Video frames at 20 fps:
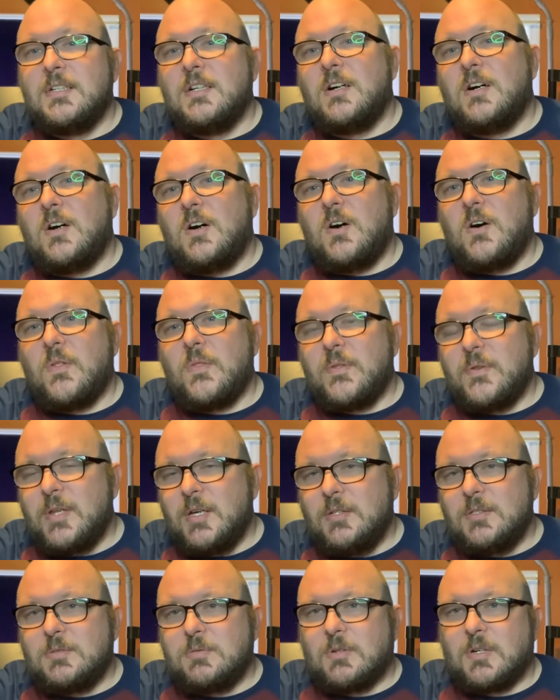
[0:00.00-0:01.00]
All the
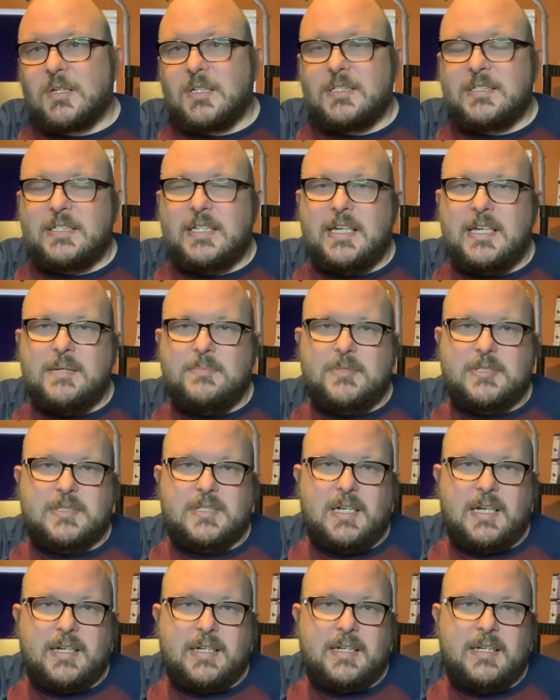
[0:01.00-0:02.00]
notes work the same, just
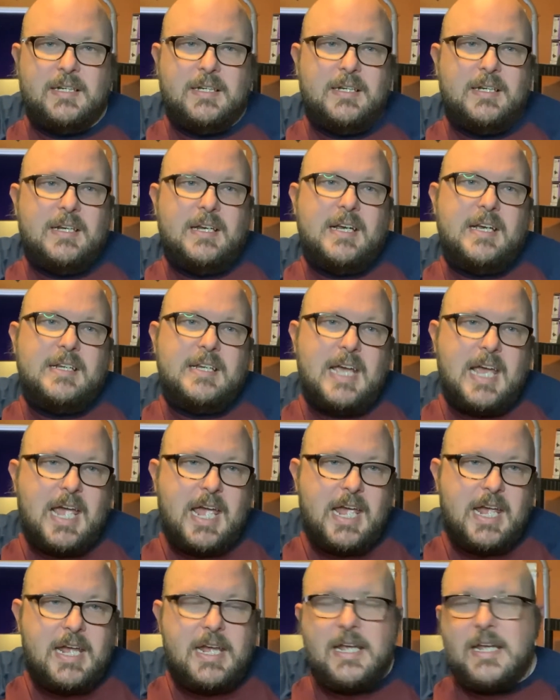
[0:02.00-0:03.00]
like an
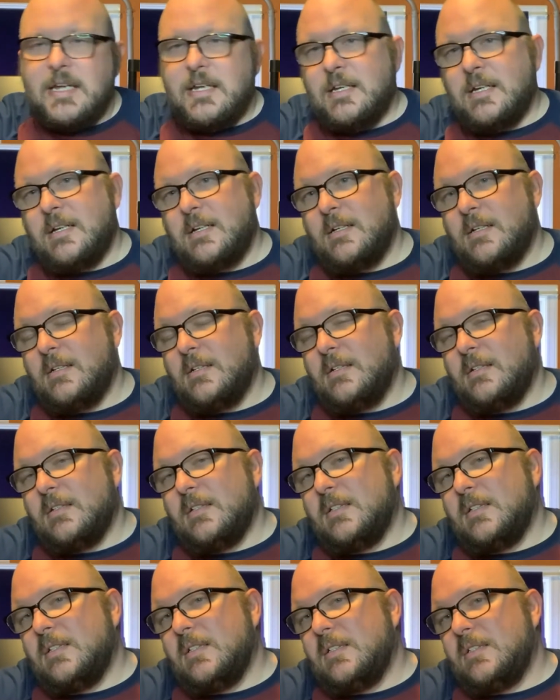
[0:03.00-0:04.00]
A
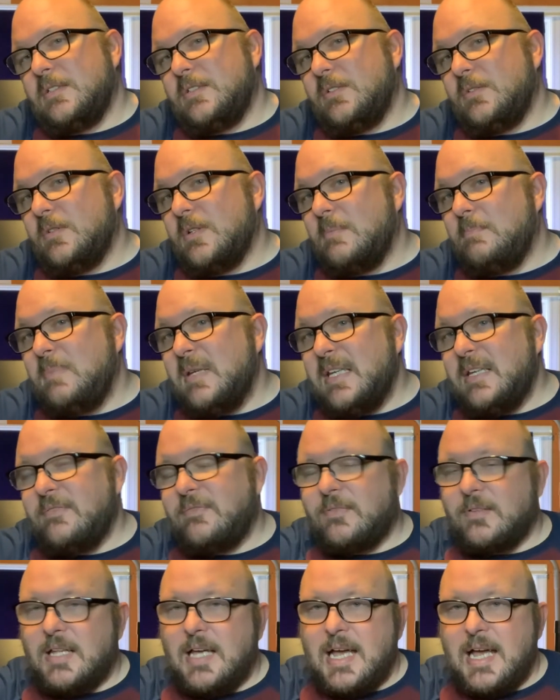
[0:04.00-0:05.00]
to a B
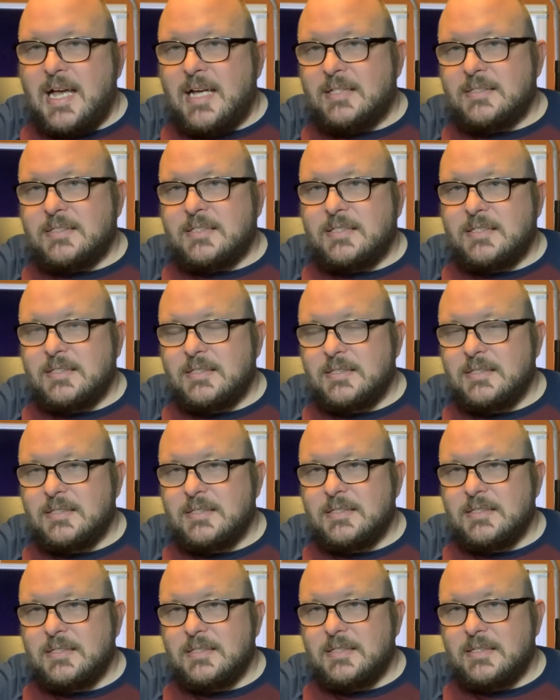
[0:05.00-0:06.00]
flat
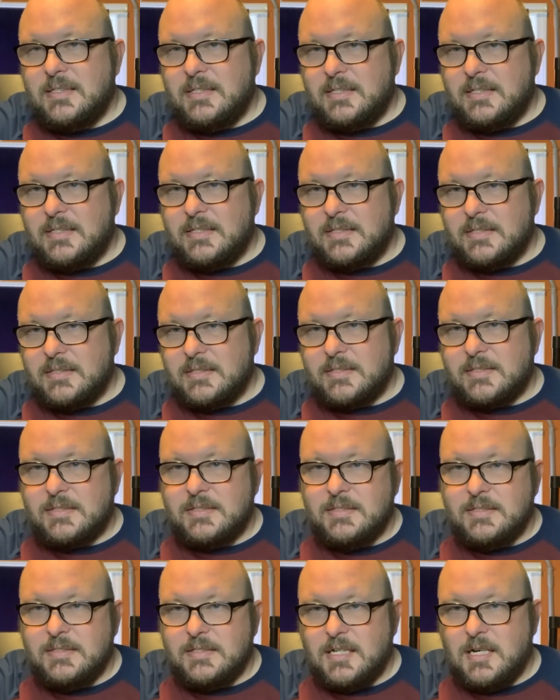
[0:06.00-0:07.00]
is
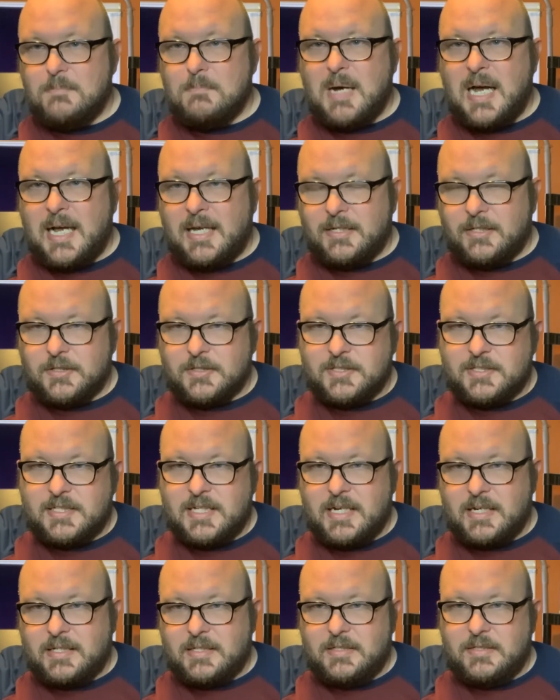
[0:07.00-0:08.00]
a minor
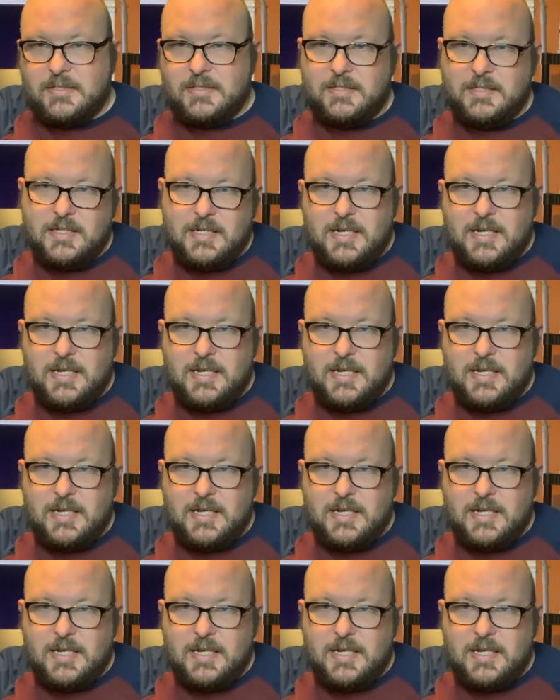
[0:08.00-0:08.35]
second.